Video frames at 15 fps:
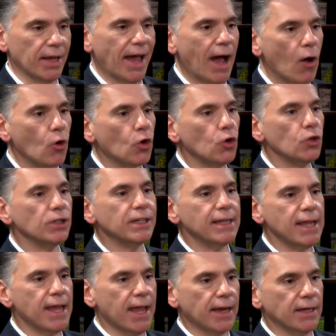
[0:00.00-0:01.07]
How good
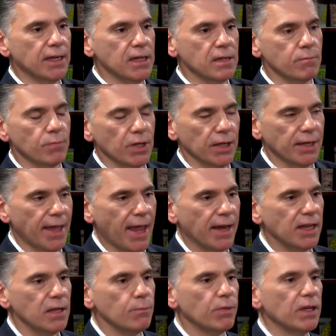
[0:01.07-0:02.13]
can he be? Can
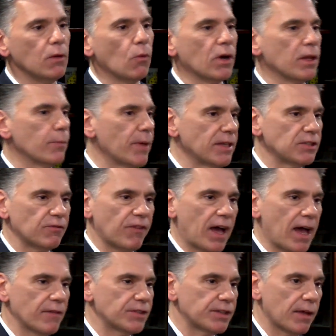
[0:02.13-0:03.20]
he be one of the best
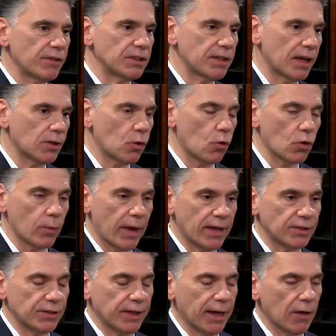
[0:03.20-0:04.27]
5, 7, 10
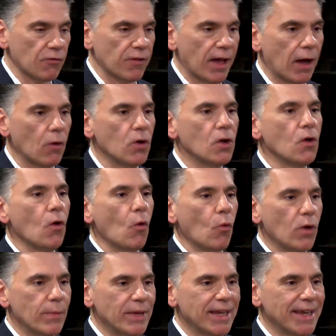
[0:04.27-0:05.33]
quarterbacks in the NFL?
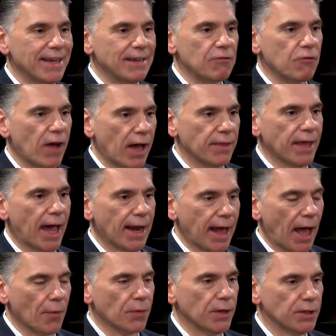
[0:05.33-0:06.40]
We begin to find that
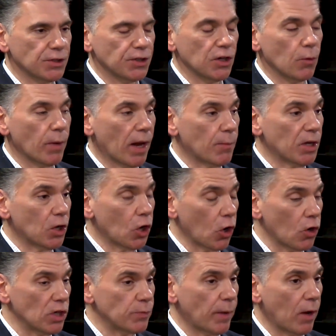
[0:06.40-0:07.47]
out this year. But I'm
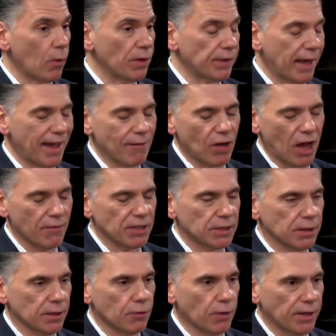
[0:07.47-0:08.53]
encouraged by what they have.
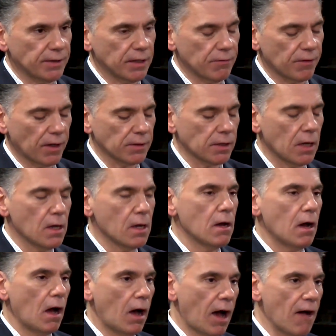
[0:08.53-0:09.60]
Obviously, great defense.
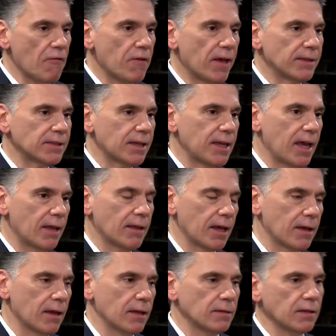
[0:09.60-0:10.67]
Offense, can they
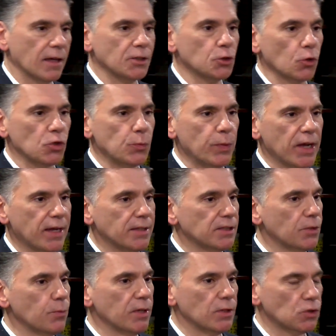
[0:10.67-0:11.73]
get it done? George Pickens
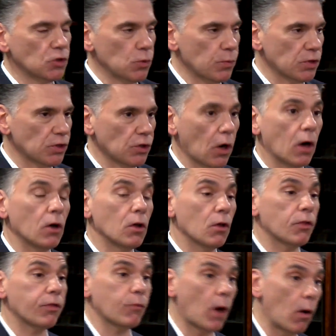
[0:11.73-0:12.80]
can be a superstar.
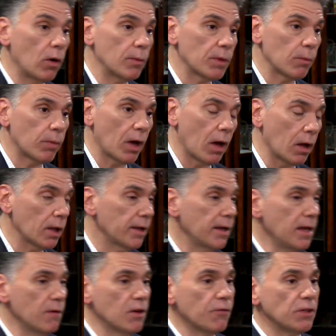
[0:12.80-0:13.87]
Throw him the ball.
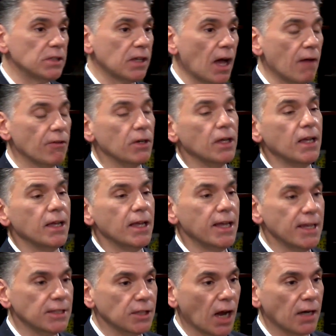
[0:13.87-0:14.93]
Even if he's covered,
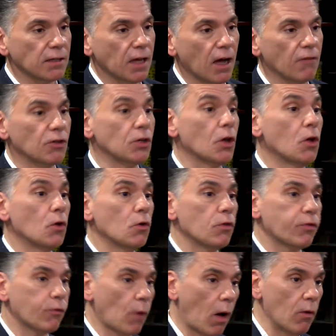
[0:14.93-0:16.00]
he's not covered.
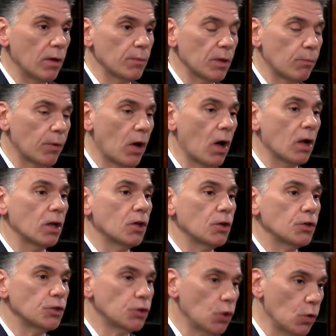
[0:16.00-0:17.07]
Throw him the ball.
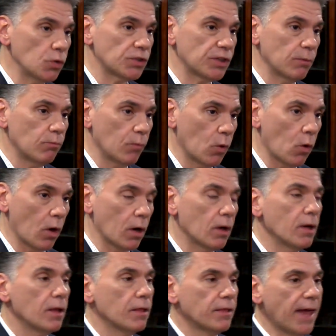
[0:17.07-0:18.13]
Use him more.
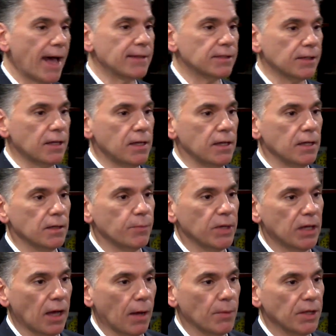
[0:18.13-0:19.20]
That's a key to
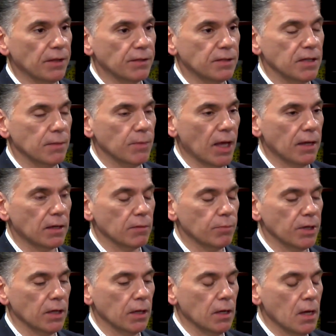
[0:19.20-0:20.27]
becoming the team they can
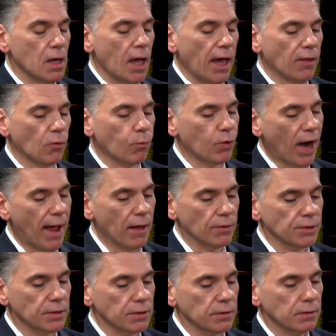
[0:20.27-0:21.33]
be. And the
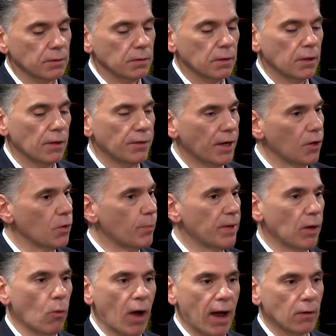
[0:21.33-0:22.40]
Browns, they're the
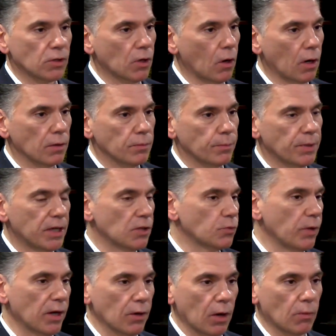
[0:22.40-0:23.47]
big wild card because
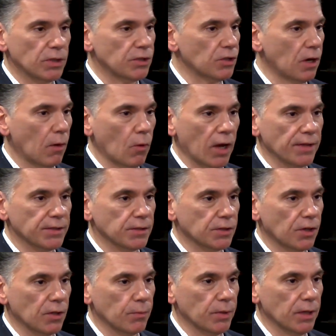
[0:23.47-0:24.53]
we don't know what Deshaun Watson's
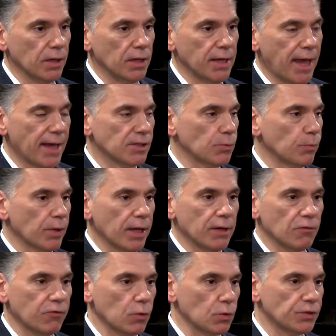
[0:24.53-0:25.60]
going to be. He hasn't played
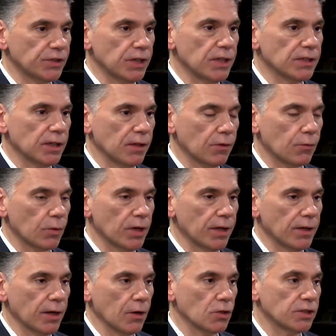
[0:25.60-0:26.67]
a full season in 3
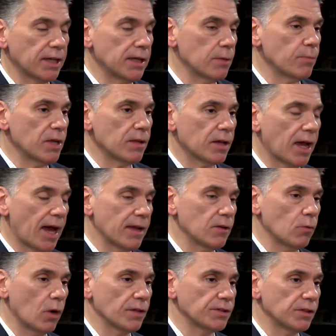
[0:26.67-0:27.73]
years. Can he be the guy he
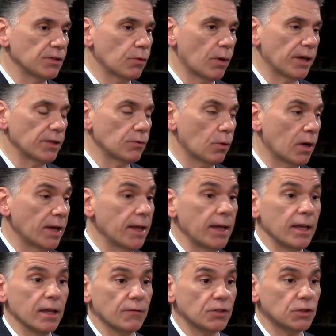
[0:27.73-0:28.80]
was in 2020?
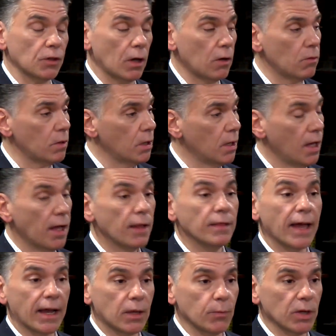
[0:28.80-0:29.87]
If so,
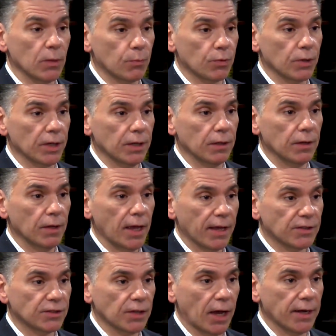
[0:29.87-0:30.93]
that could be a pretty
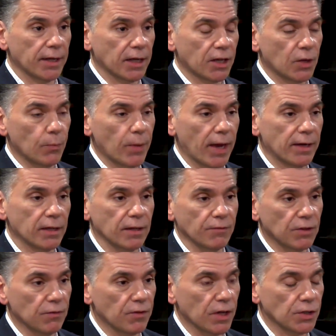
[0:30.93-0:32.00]
exciting
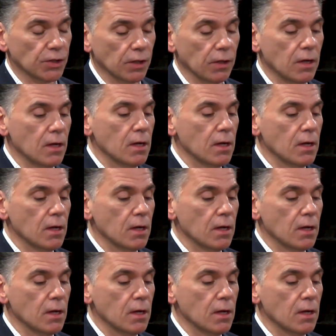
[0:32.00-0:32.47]
competitive division.